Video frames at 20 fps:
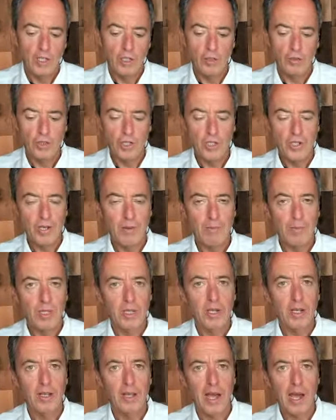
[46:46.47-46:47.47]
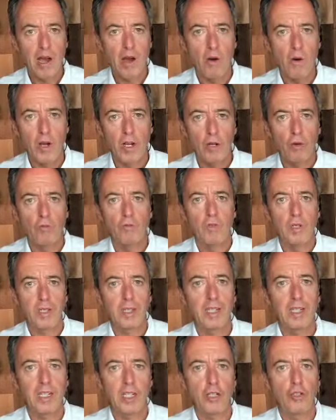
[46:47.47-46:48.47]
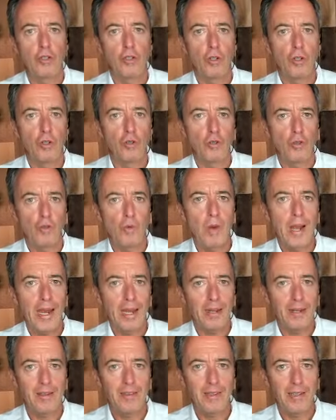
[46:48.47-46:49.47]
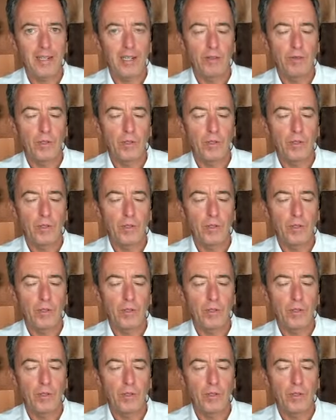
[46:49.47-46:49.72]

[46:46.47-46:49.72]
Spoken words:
just simply allow. I don't really need you to do anything,